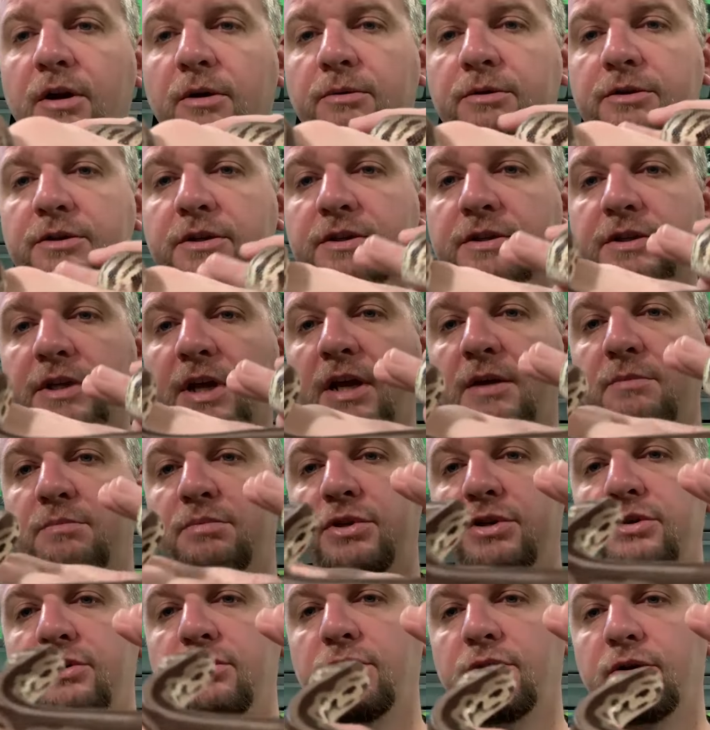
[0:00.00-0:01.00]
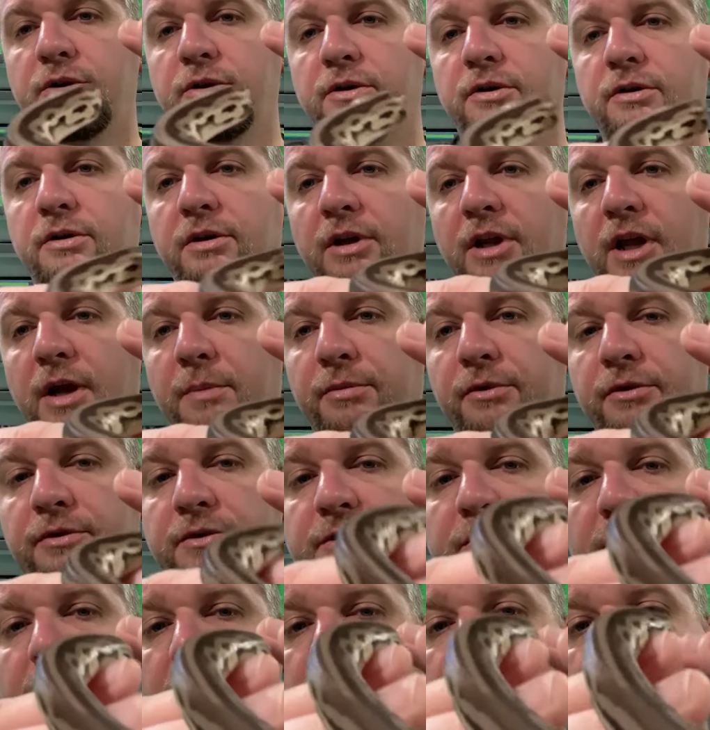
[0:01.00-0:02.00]
which is a pewter leopard.
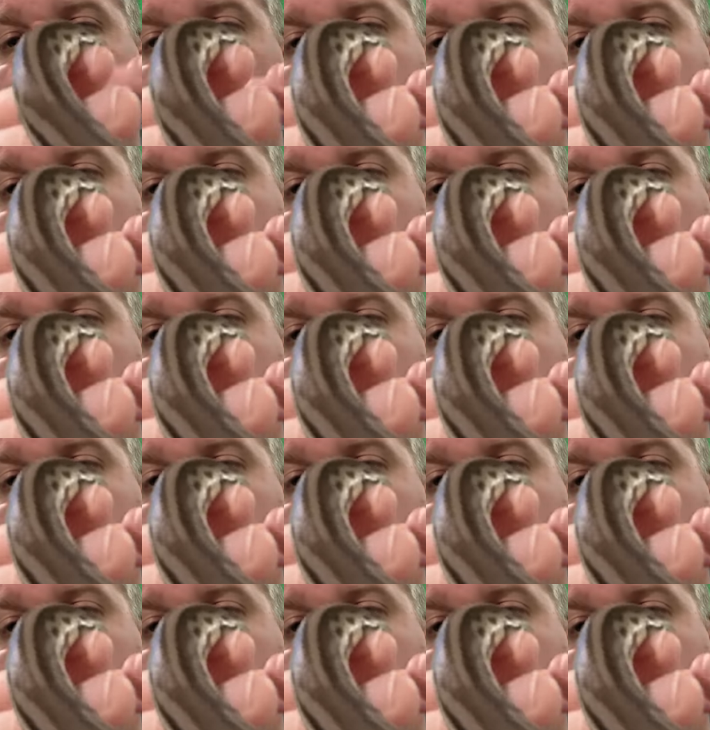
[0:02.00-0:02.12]
So